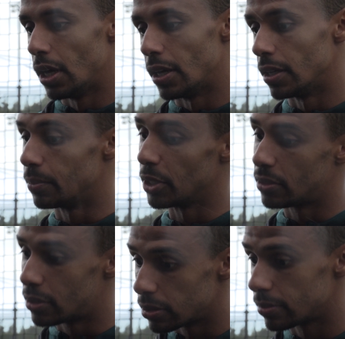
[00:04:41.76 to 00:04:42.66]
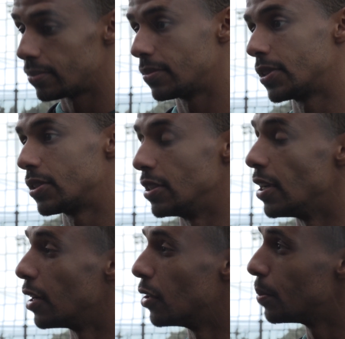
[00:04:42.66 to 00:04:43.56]
but
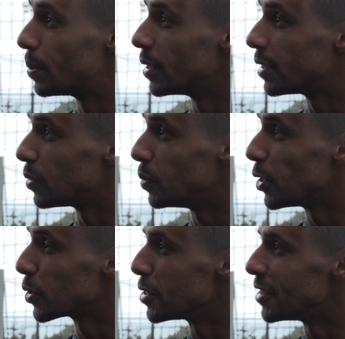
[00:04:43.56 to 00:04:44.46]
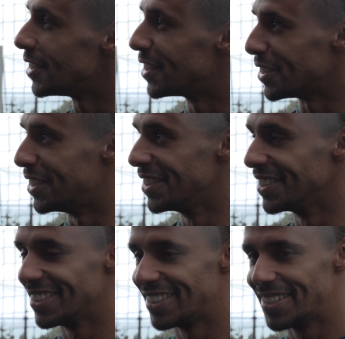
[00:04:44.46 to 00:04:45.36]
still I hope that we don't concede. So.
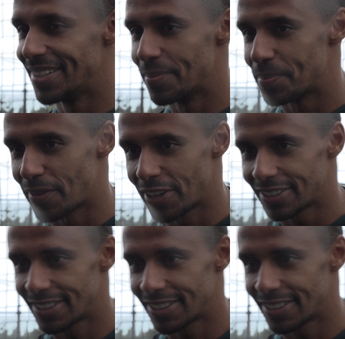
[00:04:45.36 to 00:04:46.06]
Perfect,